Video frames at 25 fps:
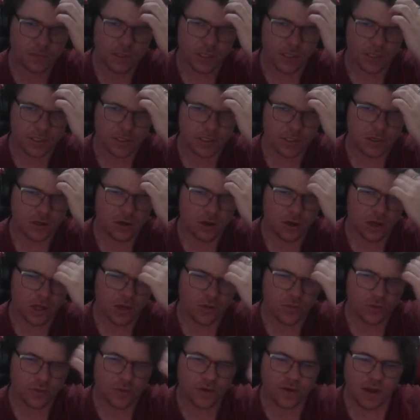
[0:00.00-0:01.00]
So
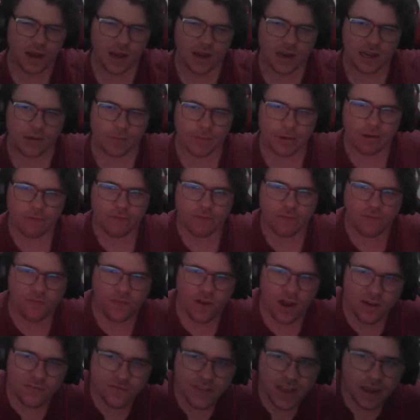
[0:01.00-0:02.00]
Collingwood are coming off a
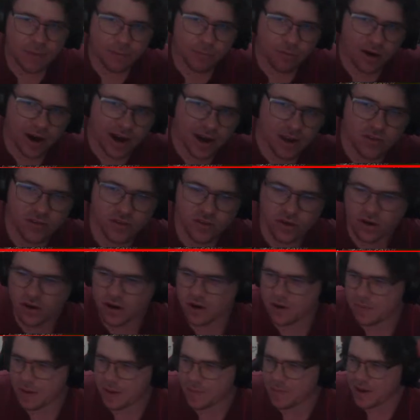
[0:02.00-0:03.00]
5-day break, so a
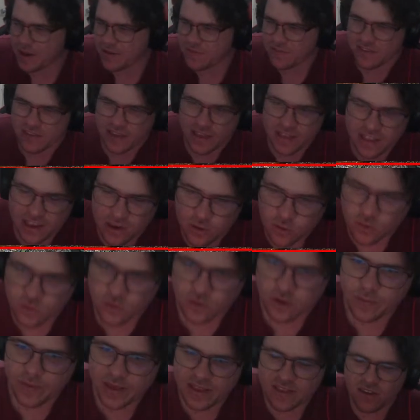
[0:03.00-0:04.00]
lot of people have said they could
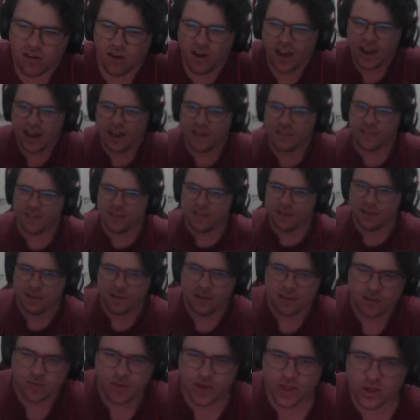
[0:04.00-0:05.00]
look a bit tired,
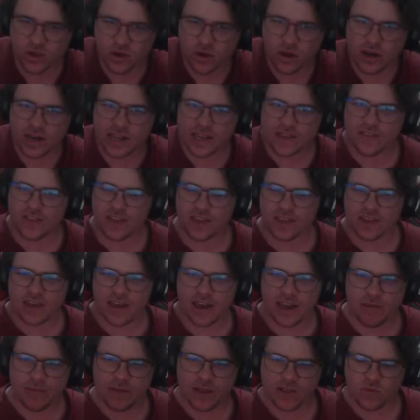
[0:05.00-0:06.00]
especially early in this
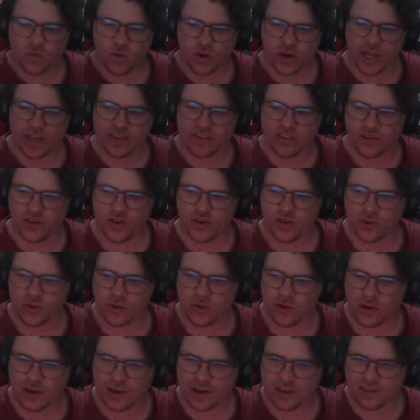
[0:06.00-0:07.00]
game. That's what Essendon
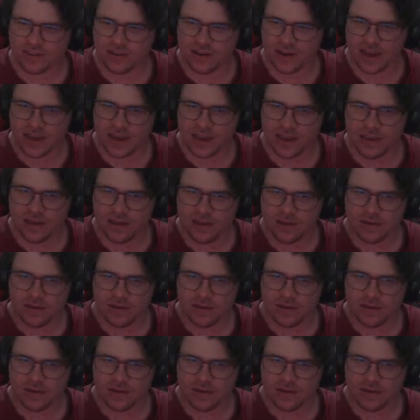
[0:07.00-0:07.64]
looked like today.